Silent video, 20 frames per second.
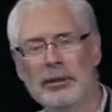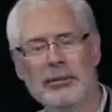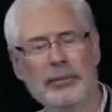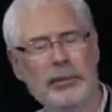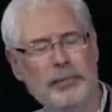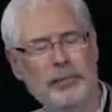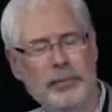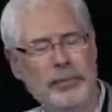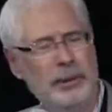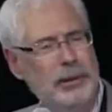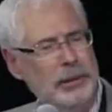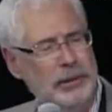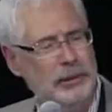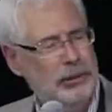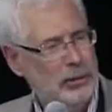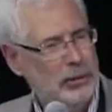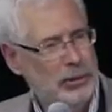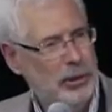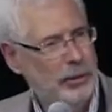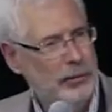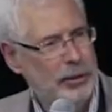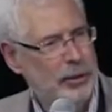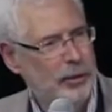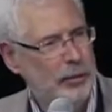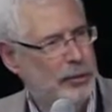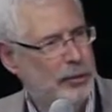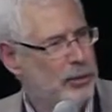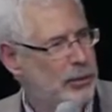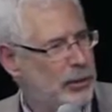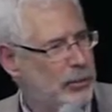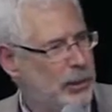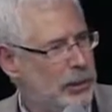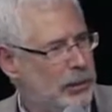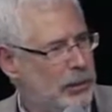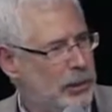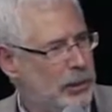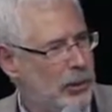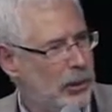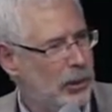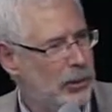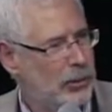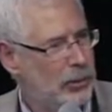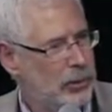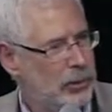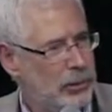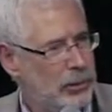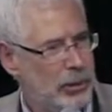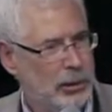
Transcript: Well, did you ever hear of a CPT code?